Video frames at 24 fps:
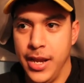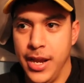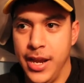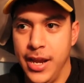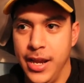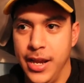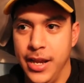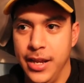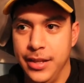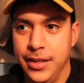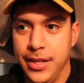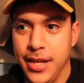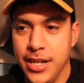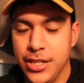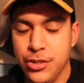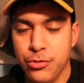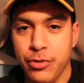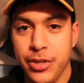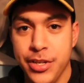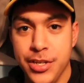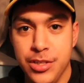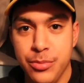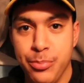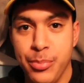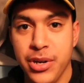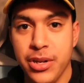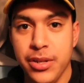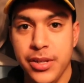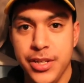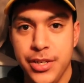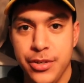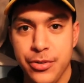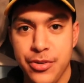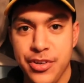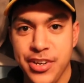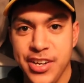and that's what he's
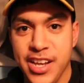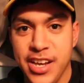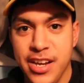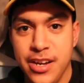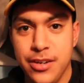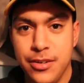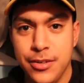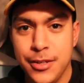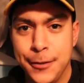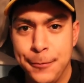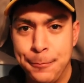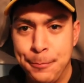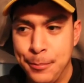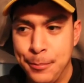barely doing now.